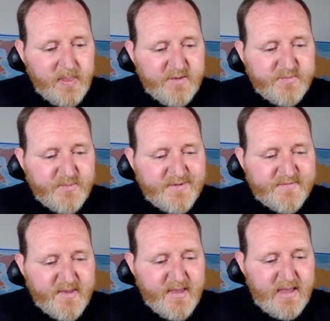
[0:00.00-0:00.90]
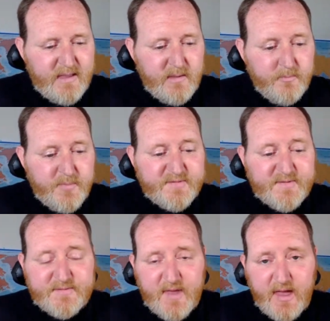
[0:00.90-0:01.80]
This was a
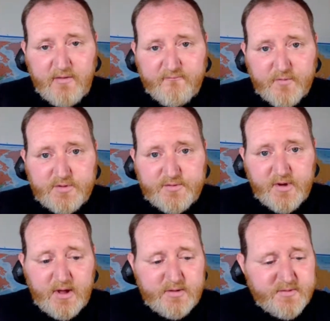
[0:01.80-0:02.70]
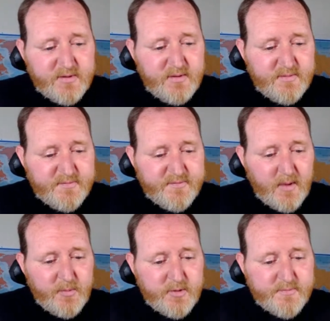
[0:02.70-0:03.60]
busy day for Judge
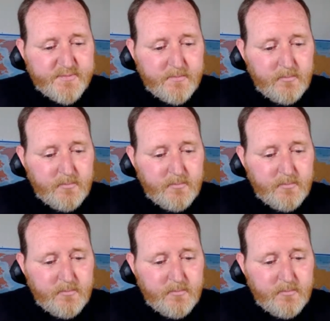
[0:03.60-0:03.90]
Summers,